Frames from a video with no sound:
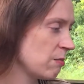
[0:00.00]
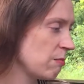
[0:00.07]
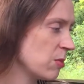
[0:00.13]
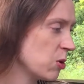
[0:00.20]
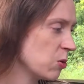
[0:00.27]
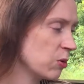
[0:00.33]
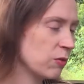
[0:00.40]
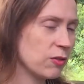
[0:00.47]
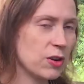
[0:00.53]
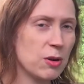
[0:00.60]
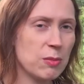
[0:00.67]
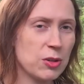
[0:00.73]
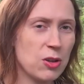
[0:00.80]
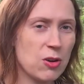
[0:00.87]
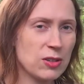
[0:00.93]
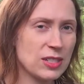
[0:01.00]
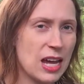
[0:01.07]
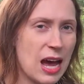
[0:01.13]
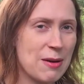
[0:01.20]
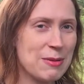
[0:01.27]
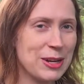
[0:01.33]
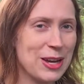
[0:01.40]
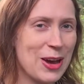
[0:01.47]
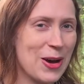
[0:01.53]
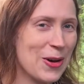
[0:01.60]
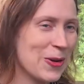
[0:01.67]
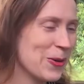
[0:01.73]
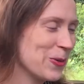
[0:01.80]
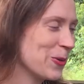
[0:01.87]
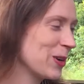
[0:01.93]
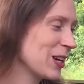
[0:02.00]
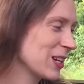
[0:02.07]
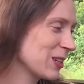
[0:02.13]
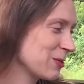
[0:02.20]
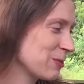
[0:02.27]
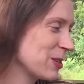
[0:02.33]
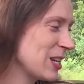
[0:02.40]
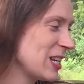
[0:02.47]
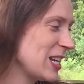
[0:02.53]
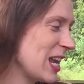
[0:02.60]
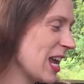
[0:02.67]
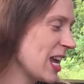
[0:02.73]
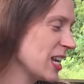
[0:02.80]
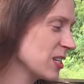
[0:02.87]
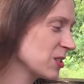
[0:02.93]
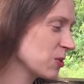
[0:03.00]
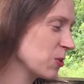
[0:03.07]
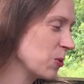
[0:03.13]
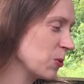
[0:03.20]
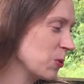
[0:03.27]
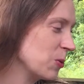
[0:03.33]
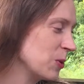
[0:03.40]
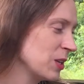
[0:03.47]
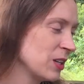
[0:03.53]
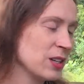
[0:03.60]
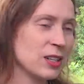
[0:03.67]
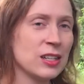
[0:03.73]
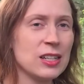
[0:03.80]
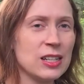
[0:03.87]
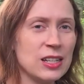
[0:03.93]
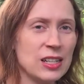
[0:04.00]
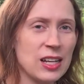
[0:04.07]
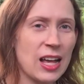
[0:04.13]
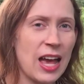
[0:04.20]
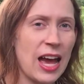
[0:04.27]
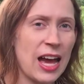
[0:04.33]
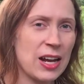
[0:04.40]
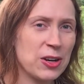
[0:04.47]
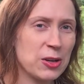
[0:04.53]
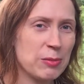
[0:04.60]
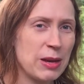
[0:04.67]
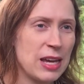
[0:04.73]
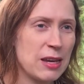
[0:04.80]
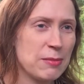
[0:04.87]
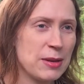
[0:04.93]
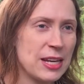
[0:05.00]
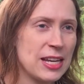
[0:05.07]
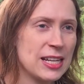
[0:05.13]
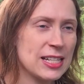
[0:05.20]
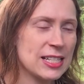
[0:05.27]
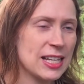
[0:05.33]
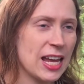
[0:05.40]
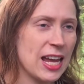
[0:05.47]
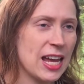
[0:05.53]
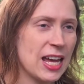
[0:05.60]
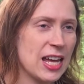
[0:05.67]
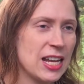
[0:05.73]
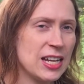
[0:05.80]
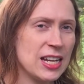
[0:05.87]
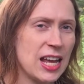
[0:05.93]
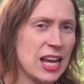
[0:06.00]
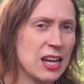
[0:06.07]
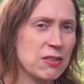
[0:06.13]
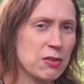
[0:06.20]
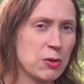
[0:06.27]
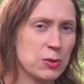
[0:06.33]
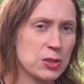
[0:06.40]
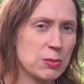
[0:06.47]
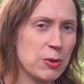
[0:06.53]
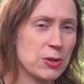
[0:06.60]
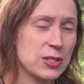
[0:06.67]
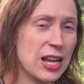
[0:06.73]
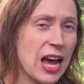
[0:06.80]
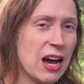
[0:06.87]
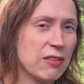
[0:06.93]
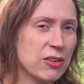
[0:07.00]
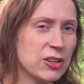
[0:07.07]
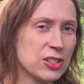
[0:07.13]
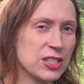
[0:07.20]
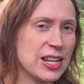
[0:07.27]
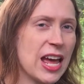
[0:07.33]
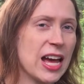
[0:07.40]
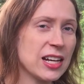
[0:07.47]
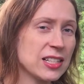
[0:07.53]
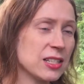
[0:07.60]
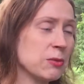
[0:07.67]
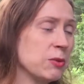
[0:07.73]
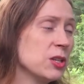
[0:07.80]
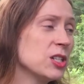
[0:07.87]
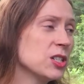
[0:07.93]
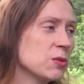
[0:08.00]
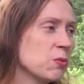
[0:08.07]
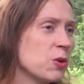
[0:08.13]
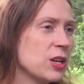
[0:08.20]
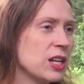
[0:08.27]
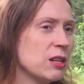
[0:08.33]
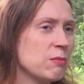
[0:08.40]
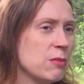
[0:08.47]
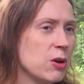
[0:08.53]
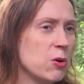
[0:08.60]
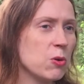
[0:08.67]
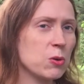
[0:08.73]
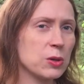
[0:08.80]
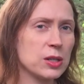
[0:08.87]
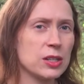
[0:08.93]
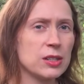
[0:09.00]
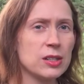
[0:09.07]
milk from a long time ago when Hazel had her babies and Ava was supposed to have hers next, and we just wanted milk